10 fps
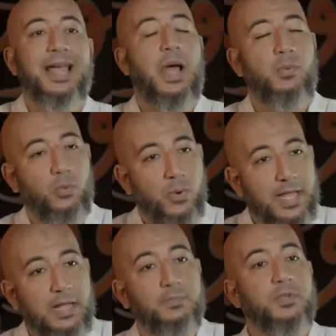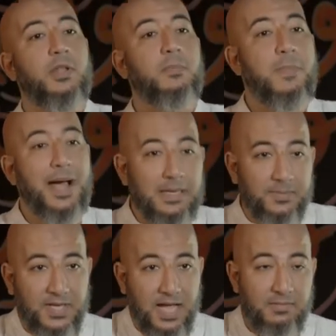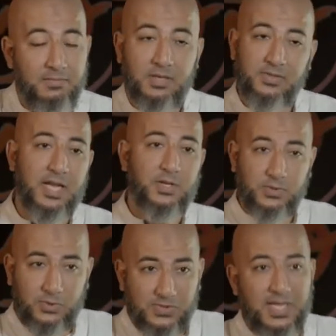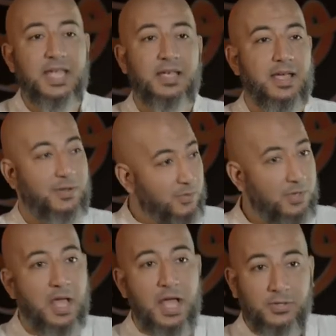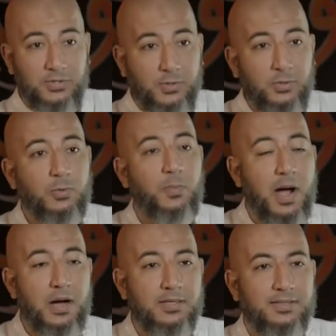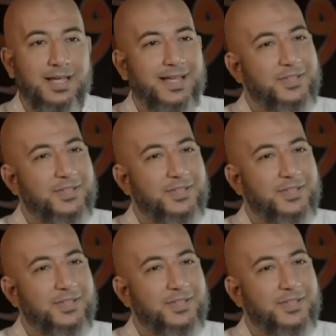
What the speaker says: and I would wake up during Maghrib time because I used to sing. I used to go to bars.